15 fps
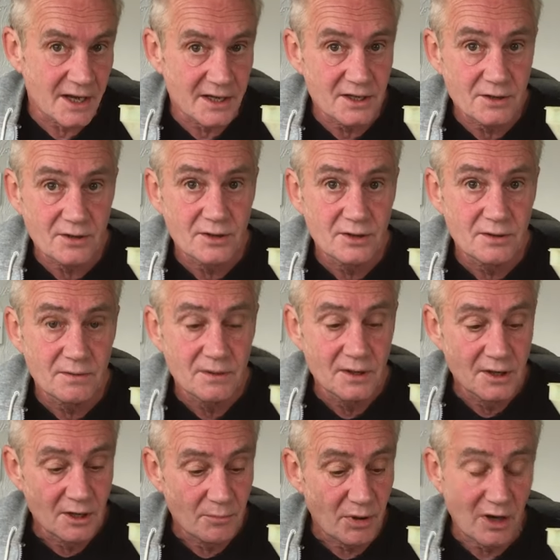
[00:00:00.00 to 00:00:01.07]
You can
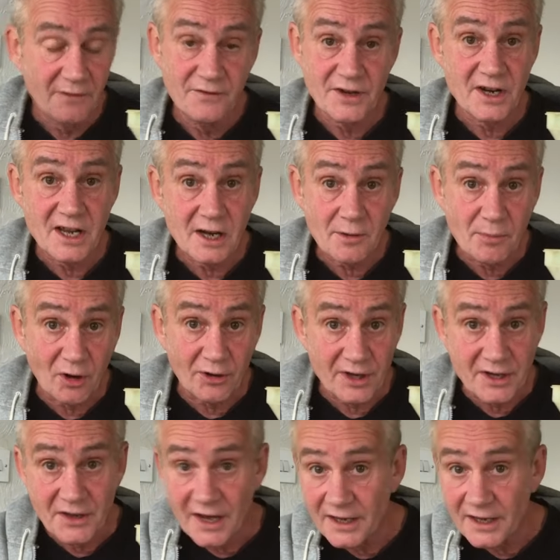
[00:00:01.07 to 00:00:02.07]
put a vanilla pod in there.